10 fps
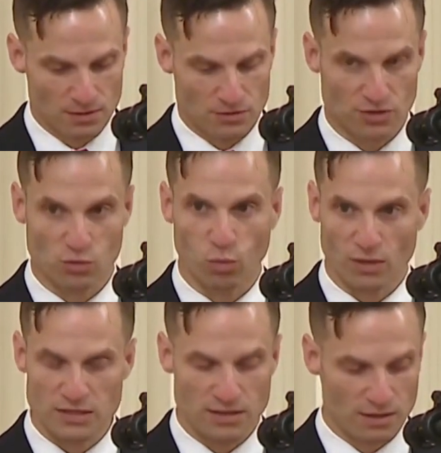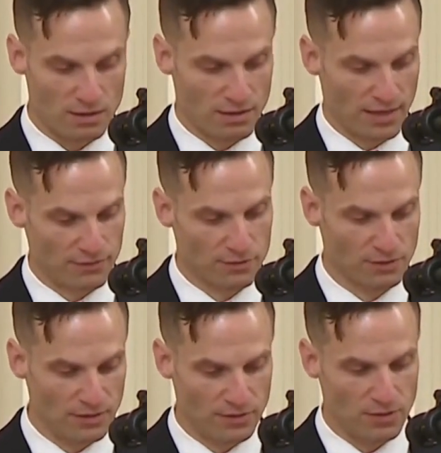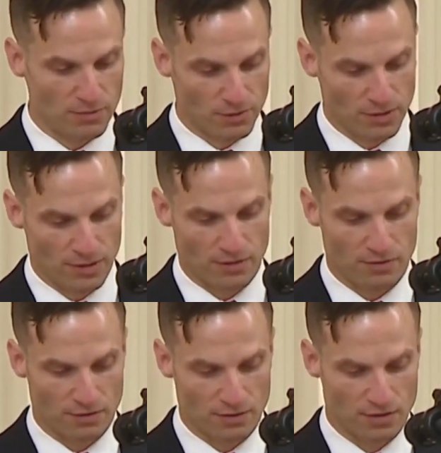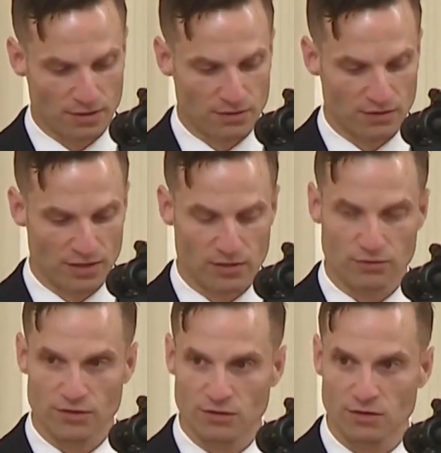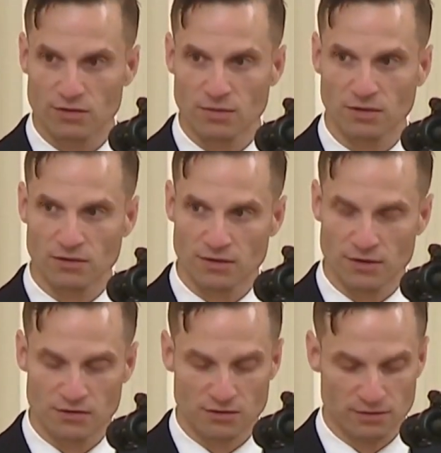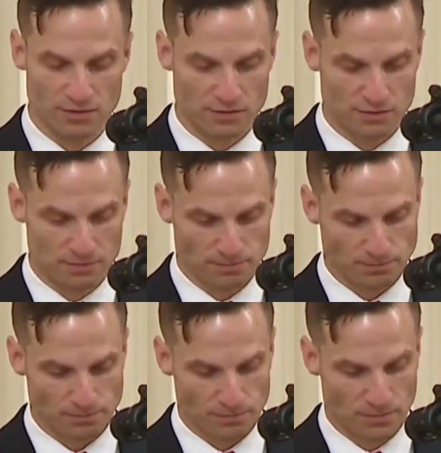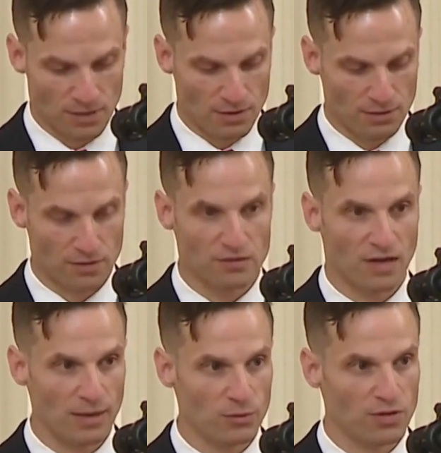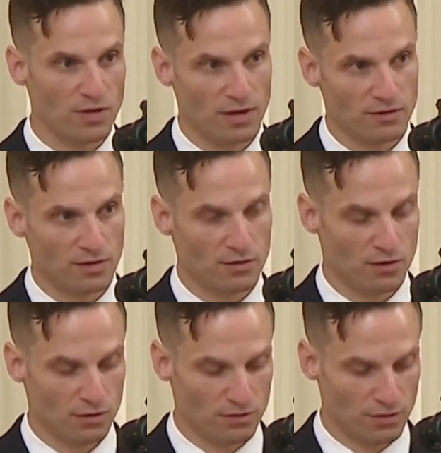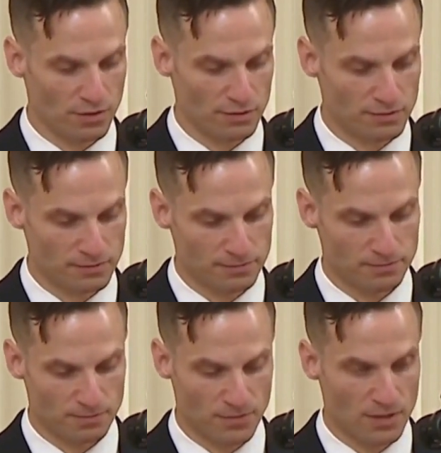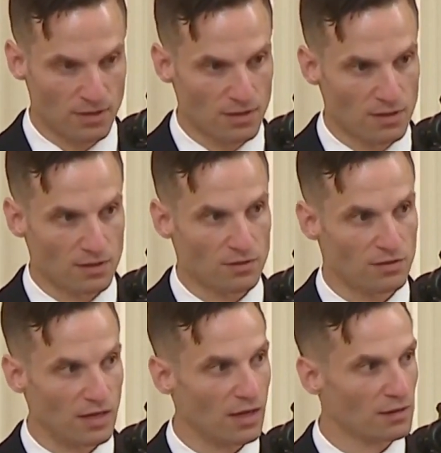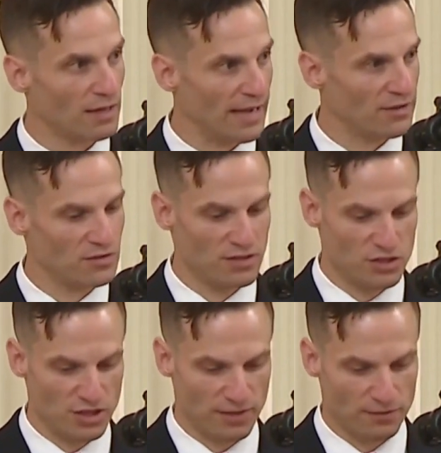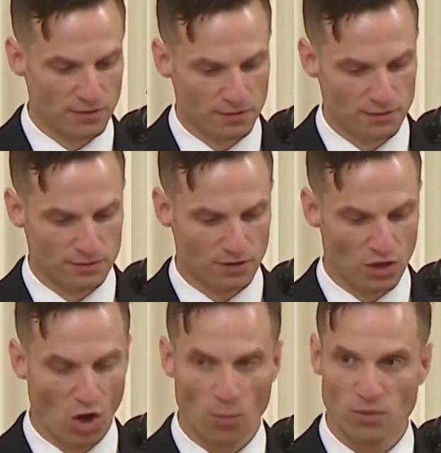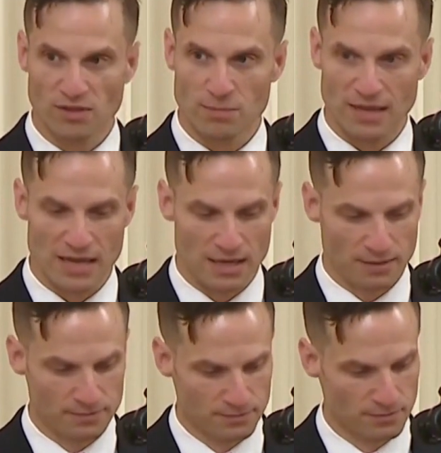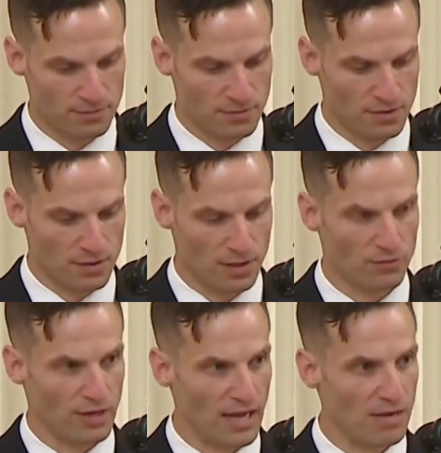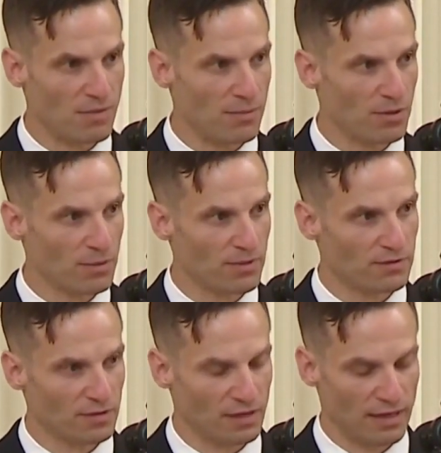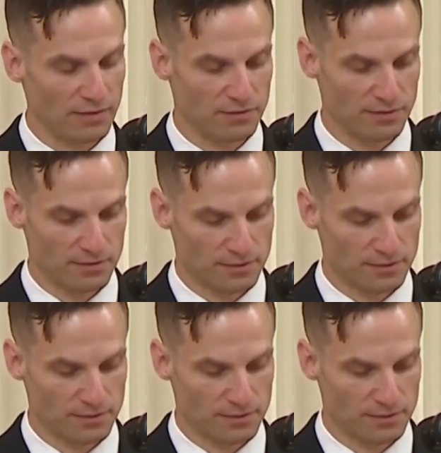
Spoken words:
Just 1 year after leaving the Marines, I decided to return to military service, this time with the United States Coast Guard, seeking a last-ditch effort to cope with the pain and regain my purpose in life.